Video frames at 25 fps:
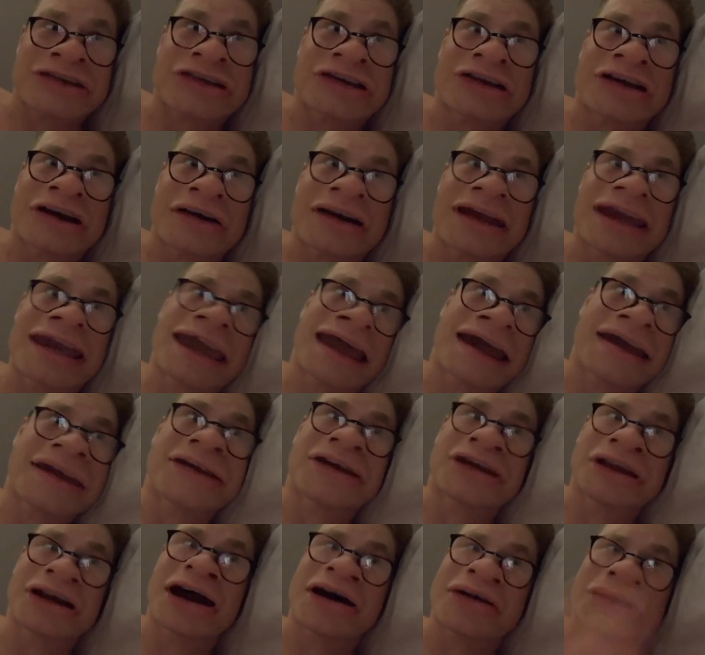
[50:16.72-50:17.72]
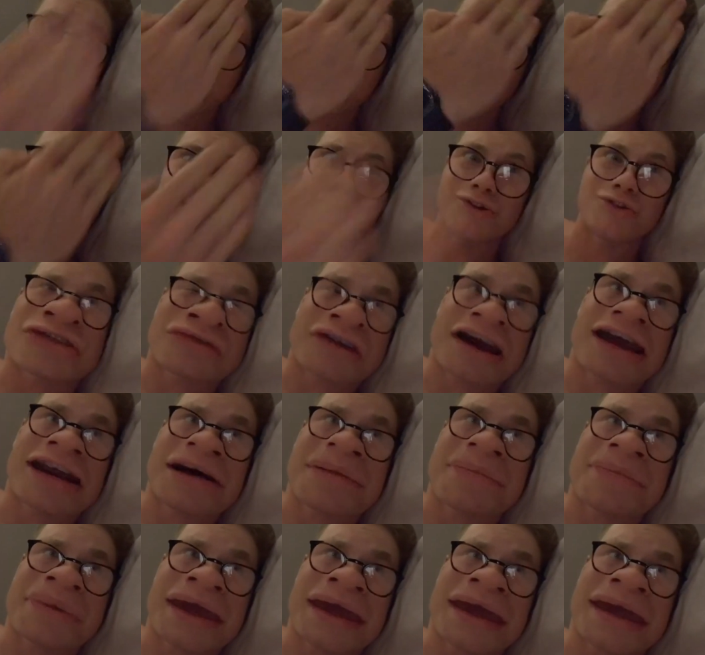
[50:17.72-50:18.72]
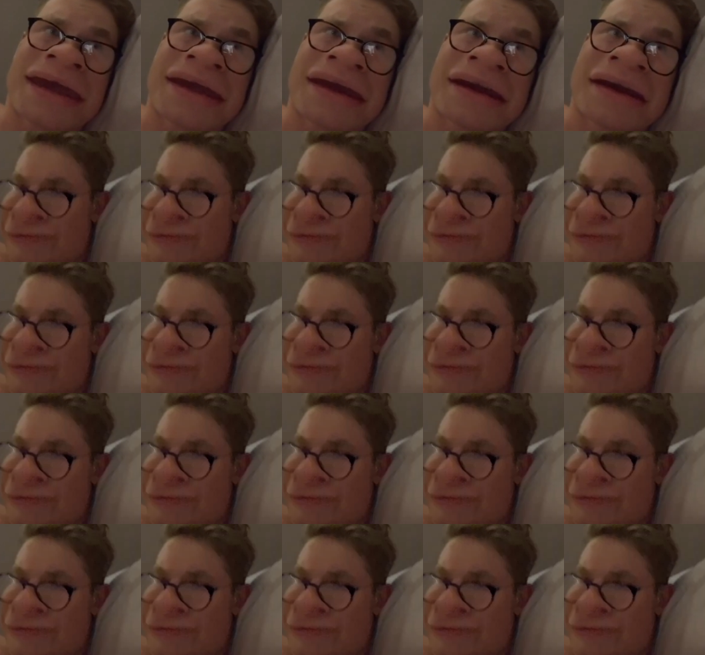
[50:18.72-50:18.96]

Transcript: You know, they, you know the guys are right up here.